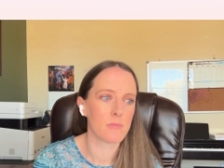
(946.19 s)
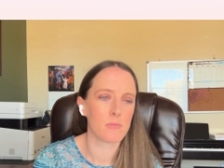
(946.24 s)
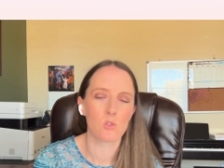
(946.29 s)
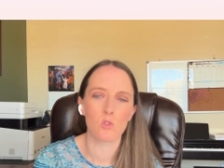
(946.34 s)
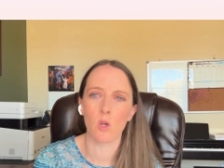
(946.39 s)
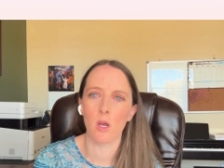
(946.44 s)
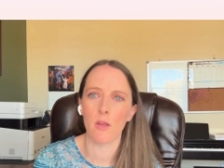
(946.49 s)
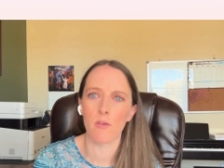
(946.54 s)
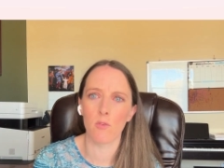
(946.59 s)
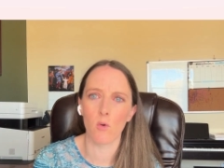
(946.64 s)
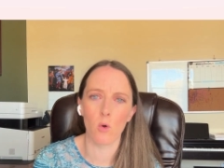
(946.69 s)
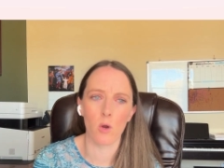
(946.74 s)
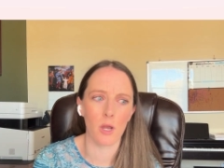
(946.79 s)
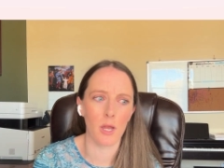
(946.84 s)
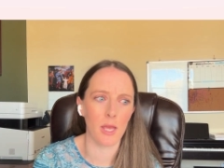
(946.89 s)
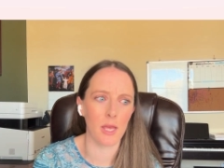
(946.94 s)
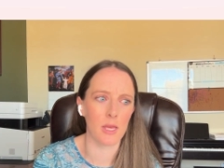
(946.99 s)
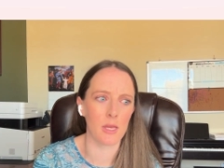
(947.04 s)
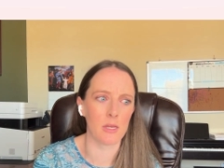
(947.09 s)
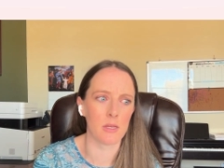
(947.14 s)

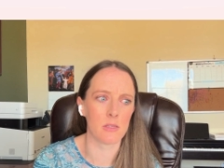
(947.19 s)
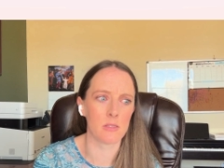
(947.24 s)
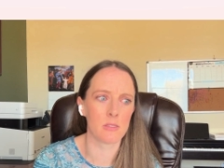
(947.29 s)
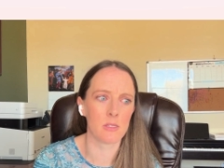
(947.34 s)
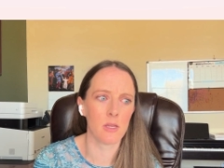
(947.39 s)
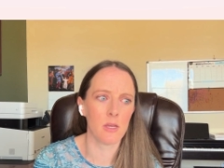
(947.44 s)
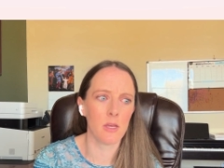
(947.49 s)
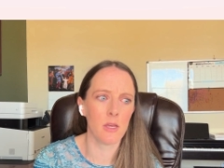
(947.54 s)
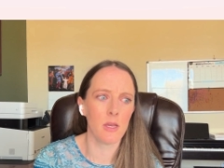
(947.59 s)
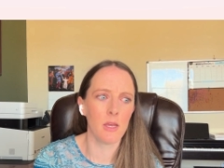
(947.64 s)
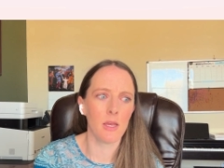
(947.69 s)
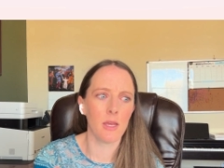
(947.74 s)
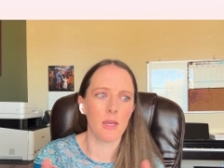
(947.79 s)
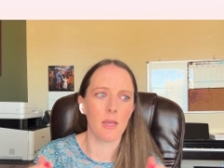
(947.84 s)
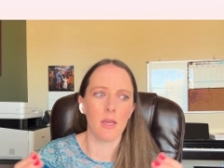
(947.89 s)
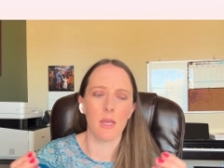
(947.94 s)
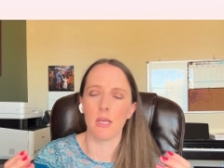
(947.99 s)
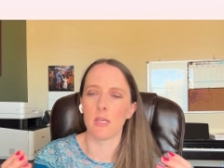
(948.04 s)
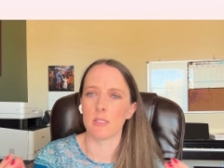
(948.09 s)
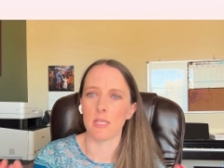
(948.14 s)
Trivora is
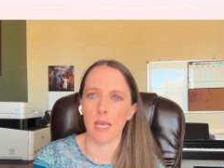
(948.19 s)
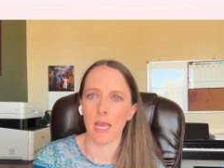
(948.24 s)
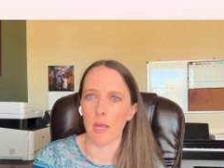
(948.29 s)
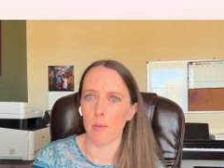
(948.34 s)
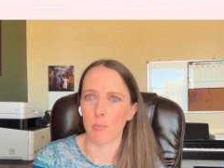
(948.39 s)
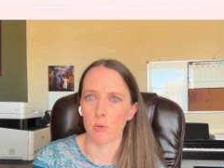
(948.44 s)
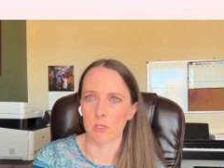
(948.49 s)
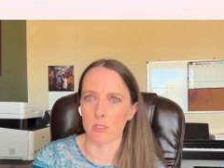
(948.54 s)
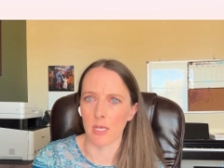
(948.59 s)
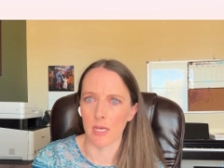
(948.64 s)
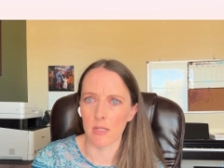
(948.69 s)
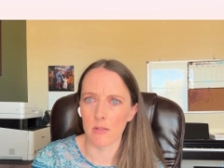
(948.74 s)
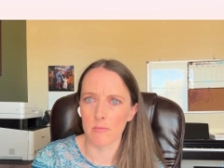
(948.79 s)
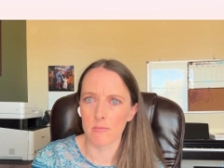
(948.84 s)
8%.